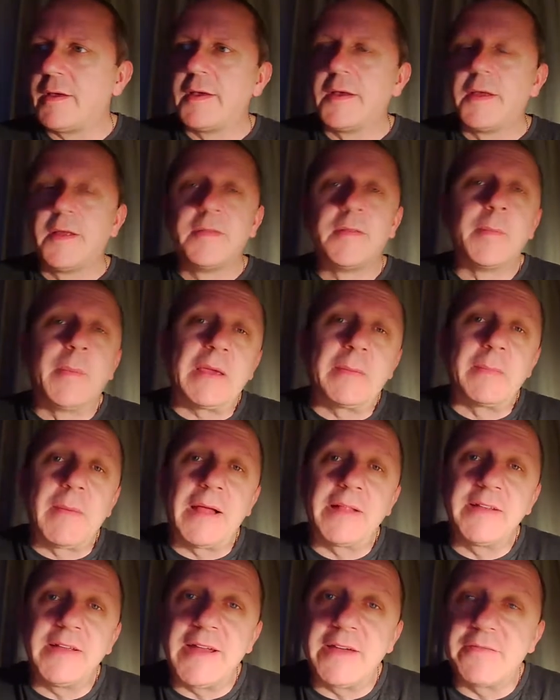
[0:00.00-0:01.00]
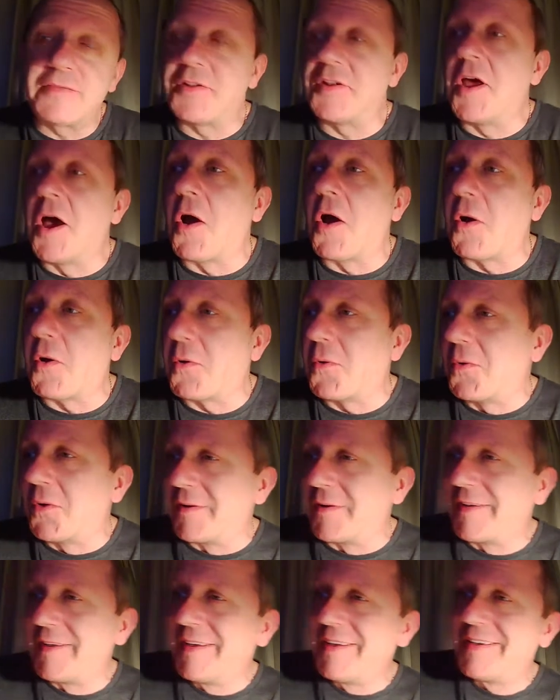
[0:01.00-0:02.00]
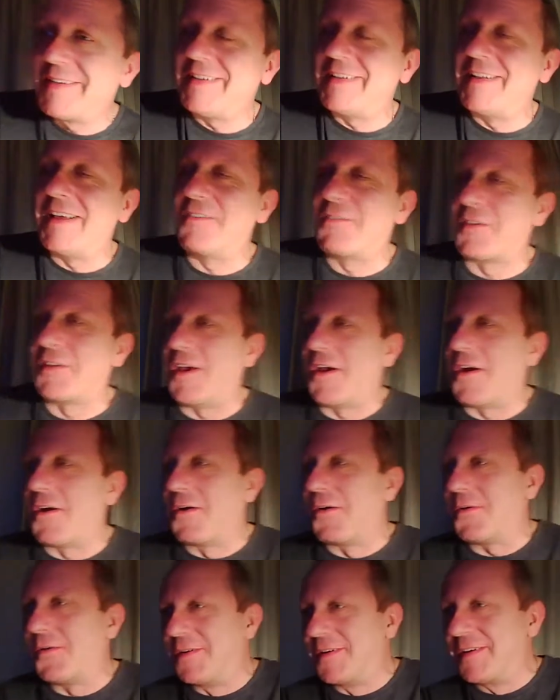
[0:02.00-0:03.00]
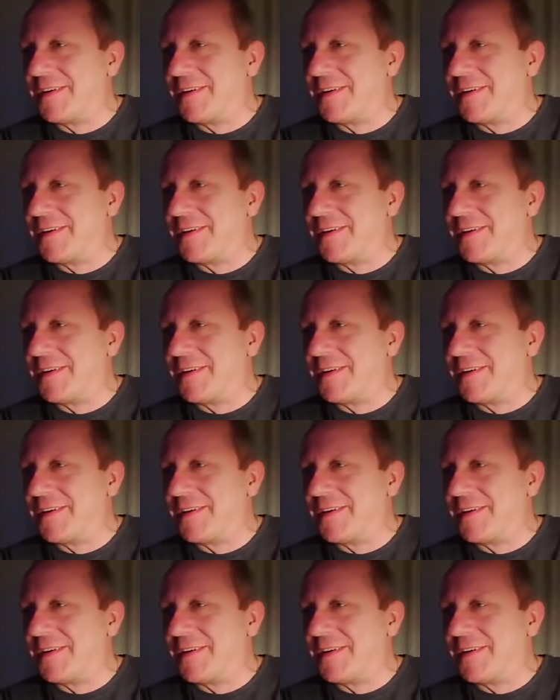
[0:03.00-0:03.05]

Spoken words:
The big man, you never know. You never know.